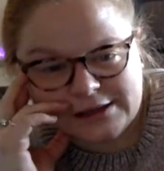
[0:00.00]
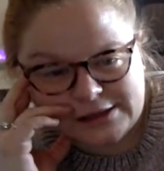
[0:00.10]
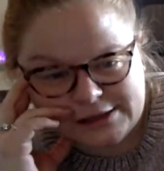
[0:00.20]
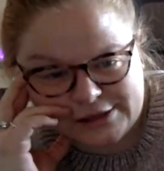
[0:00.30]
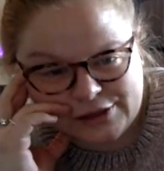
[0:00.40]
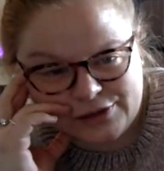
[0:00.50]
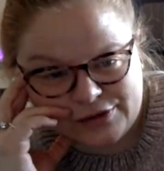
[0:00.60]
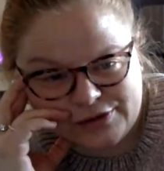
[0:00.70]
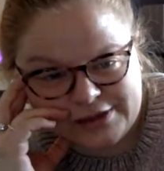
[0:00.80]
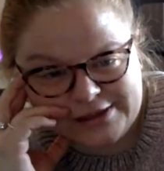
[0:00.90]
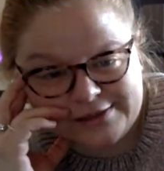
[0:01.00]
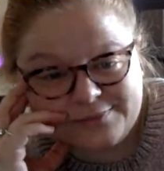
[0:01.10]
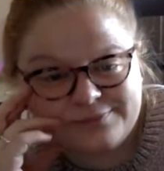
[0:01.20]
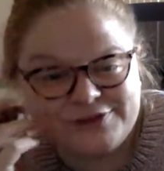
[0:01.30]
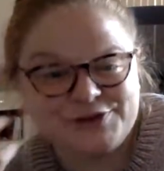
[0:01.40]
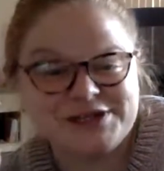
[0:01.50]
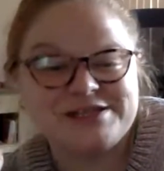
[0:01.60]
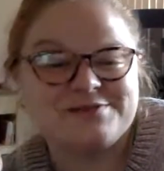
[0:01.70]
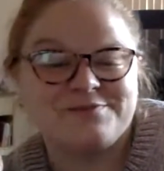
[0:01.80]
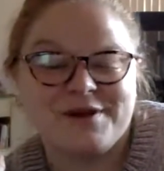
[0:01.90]
So you need
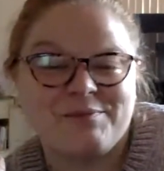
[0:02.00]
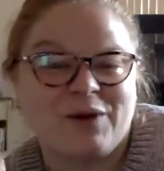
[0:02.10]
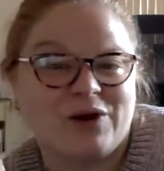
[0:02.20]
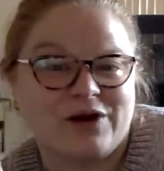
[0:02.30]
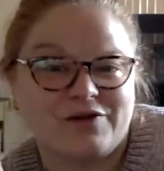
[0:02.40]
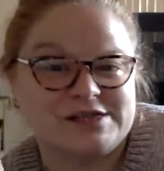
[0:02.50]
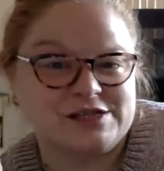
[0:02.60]
to embark on this